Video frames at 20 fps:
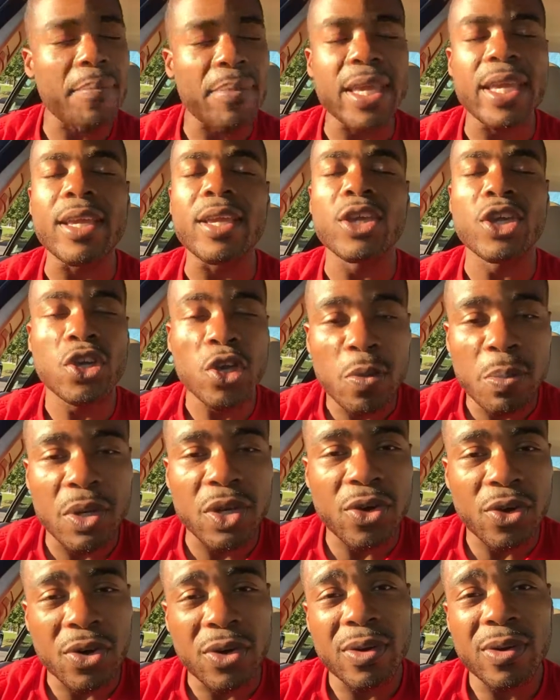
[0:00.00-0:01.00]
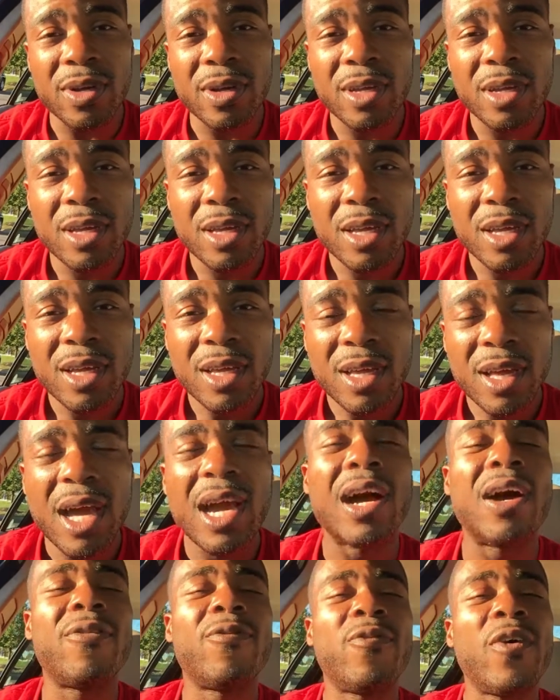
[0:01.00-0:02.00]
cubicle,
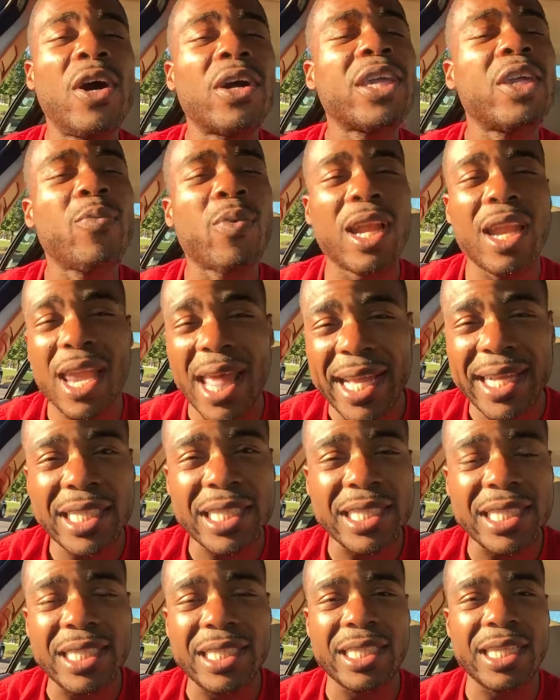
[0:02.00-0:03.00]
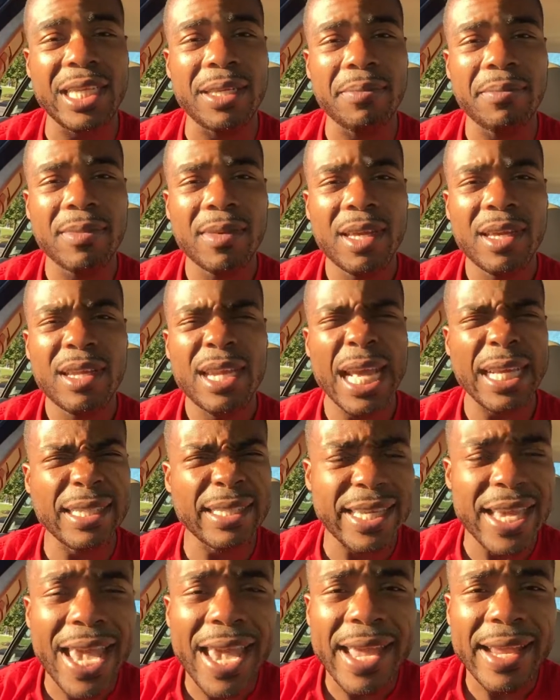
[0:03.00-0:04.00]
a funky relationship,
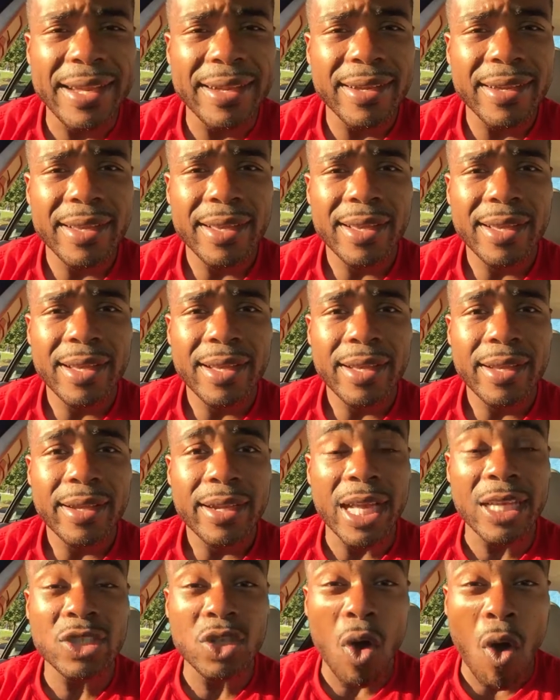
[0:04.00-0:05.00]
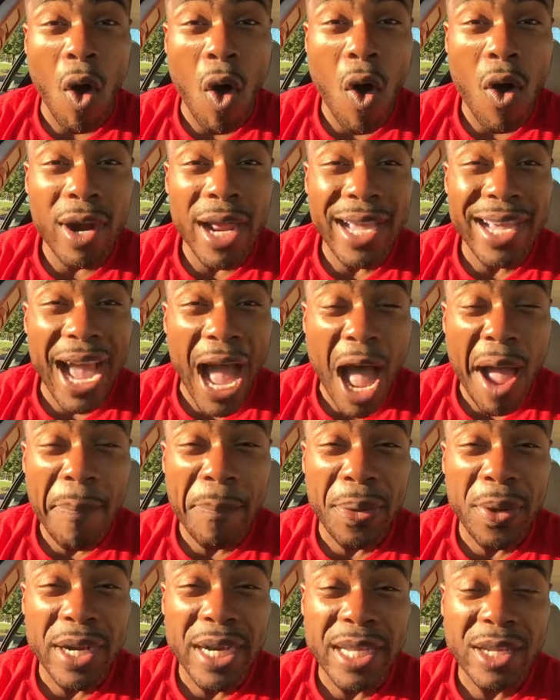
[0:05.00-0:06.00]
that's it. That's all that God
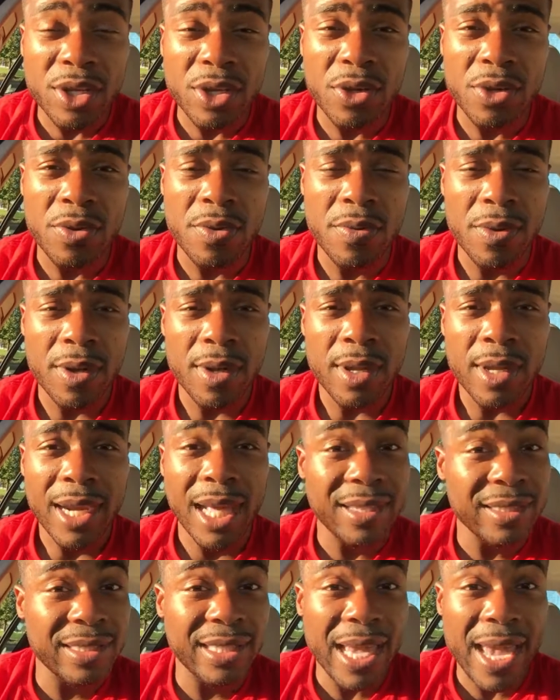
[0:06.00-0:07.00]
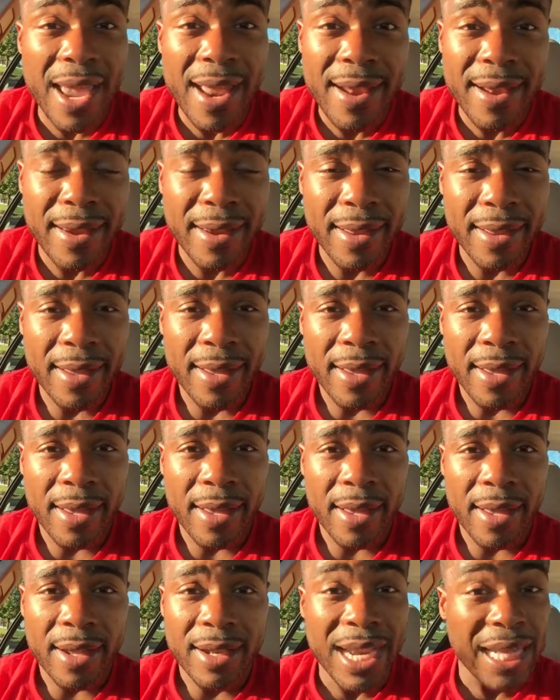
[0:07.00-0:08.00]
put in you. That's it.
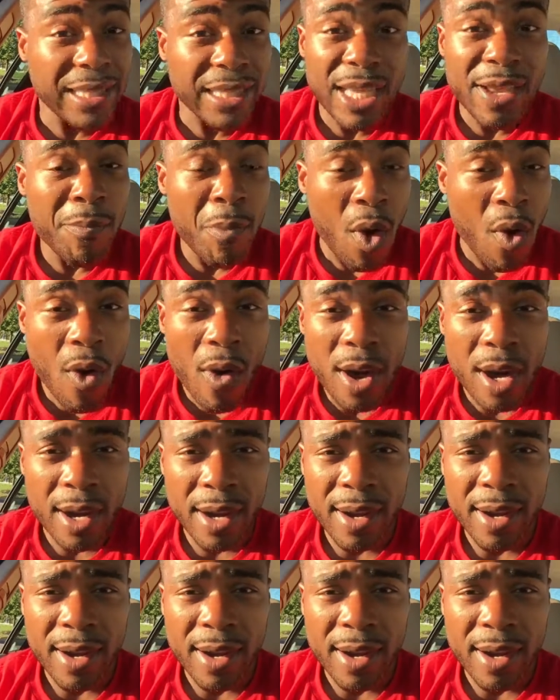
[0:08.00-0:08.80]
Nothing more.